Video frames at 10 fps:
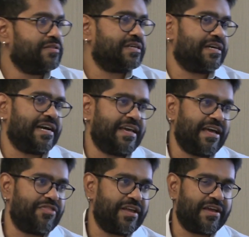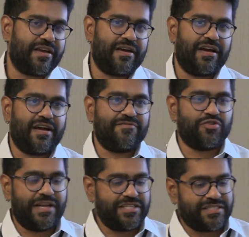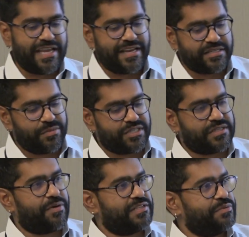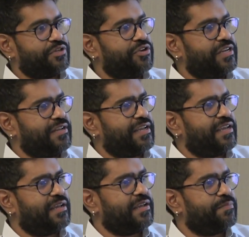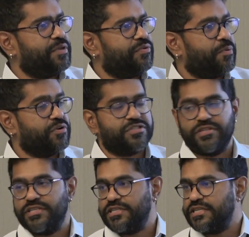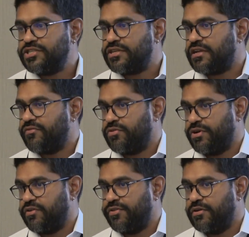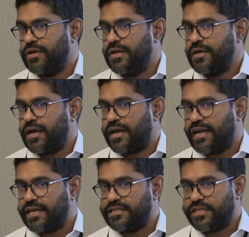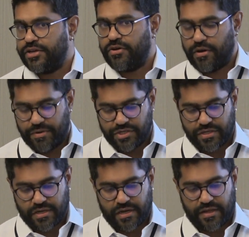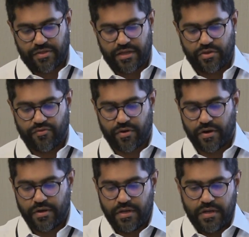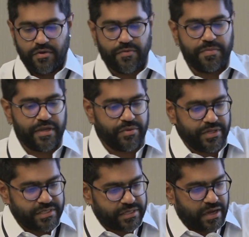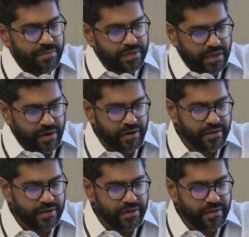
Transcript: I think I've tried to say it as much as I possibly could, personally to each and every one of you. I can't tell you how much I thank you for being willing to come here.